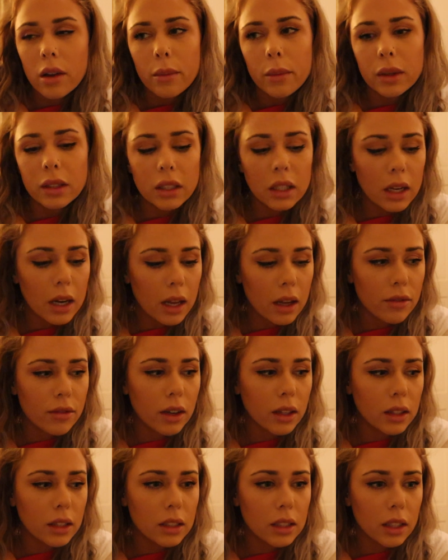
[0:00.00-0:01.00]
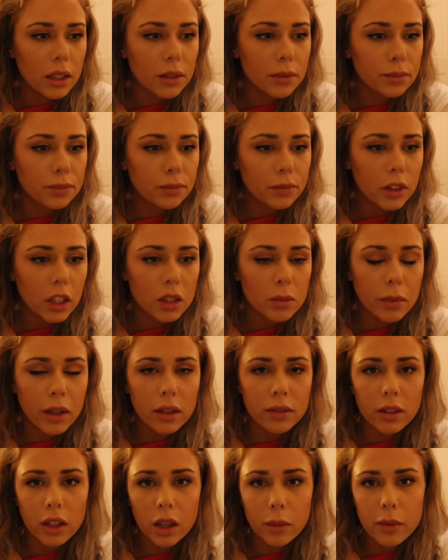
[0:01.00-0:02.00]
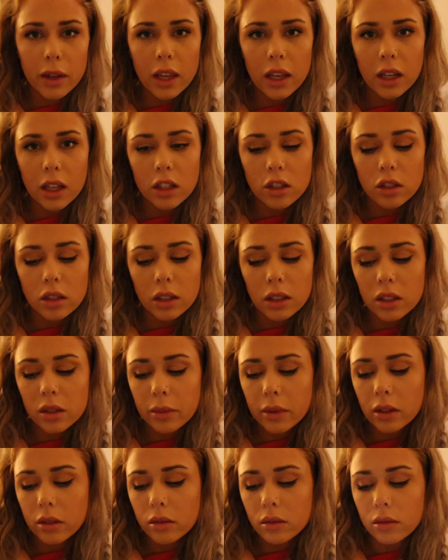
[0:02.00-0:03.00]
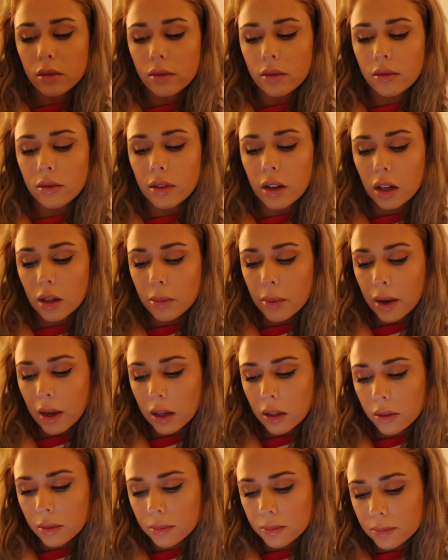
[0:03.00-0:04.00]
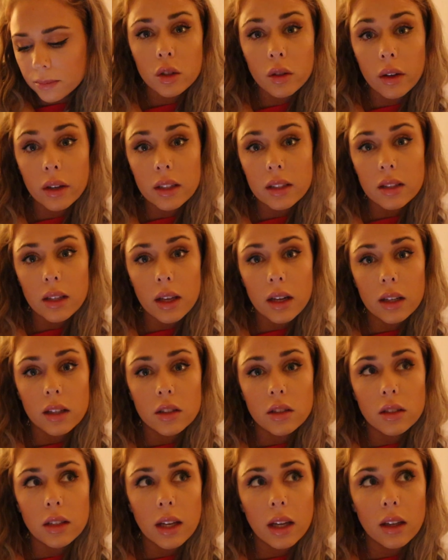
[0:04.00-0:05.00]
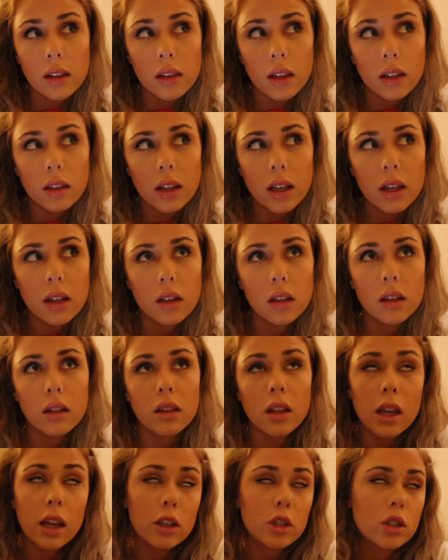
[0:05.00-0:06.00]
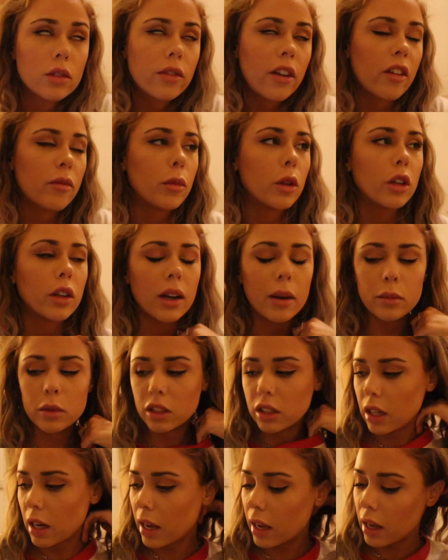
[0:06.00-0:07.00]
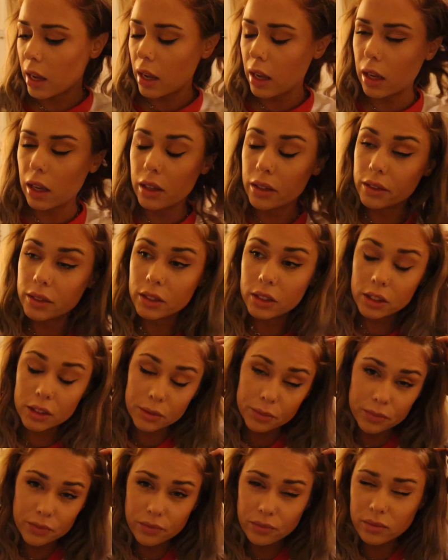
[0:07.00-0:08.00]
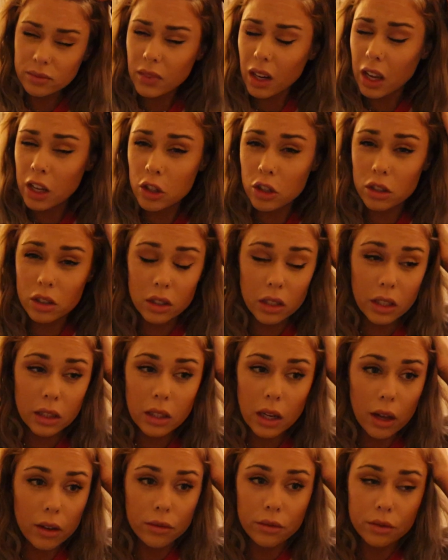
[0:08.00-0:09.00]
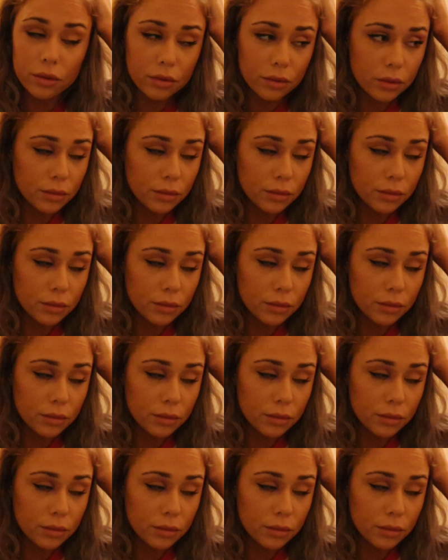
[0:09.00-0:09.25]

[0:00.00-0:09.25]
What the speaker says: But today I finally did, because I feel like my ADHD has been very bad. So I decided to take like the extra 5 milligrams today, and I just didn't have